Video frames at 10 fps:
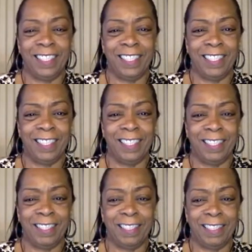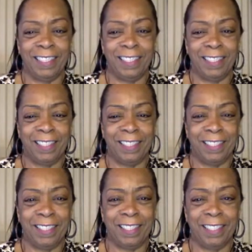
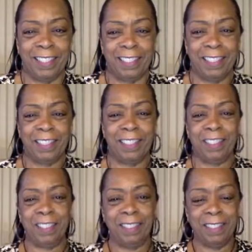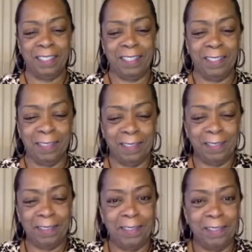
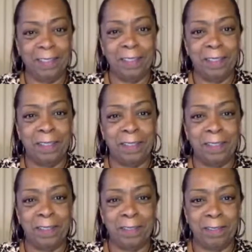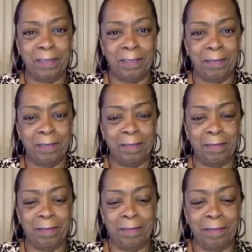
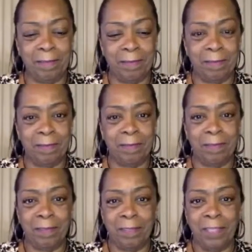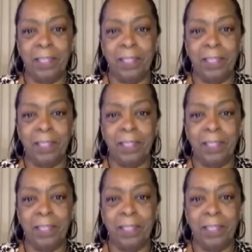(silent)